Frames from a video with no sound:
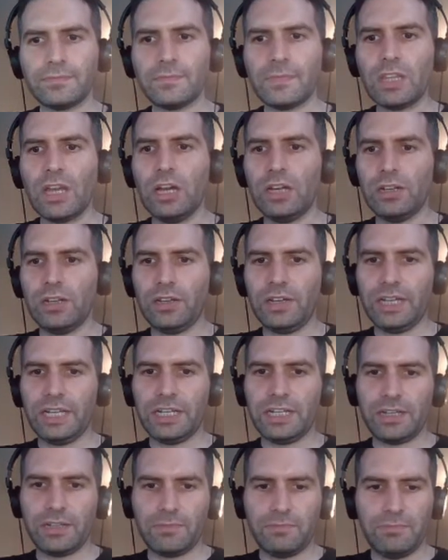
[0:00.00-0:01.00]

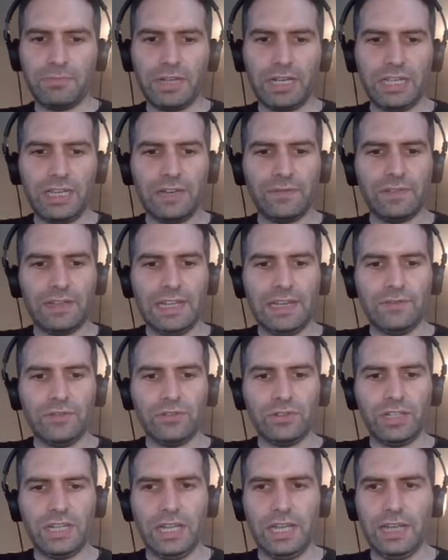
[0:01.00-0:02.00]
unlike many other
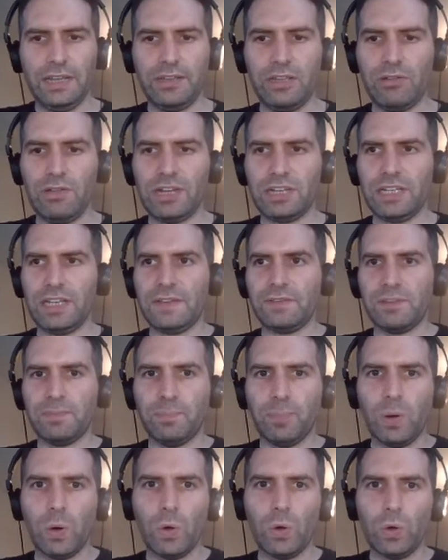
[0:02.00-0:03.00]
levels here, you actually have to
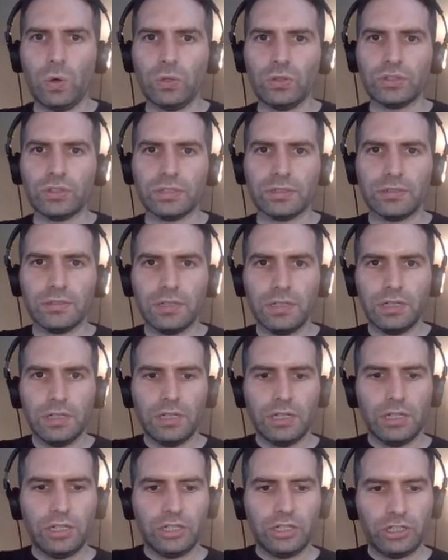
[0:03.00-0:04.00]
pause
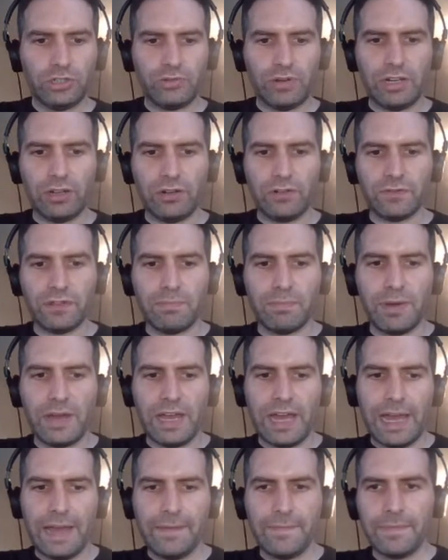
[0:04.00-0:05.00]
straight off the
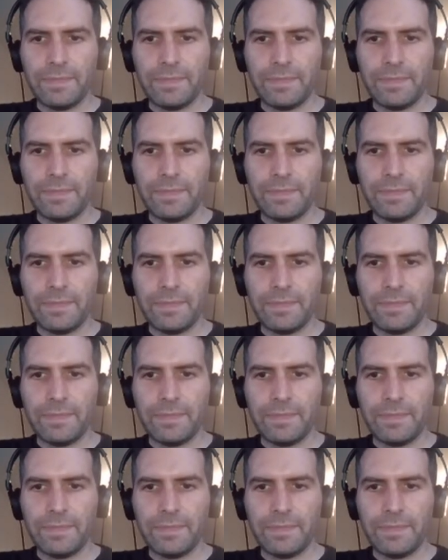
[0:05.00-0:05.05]
bat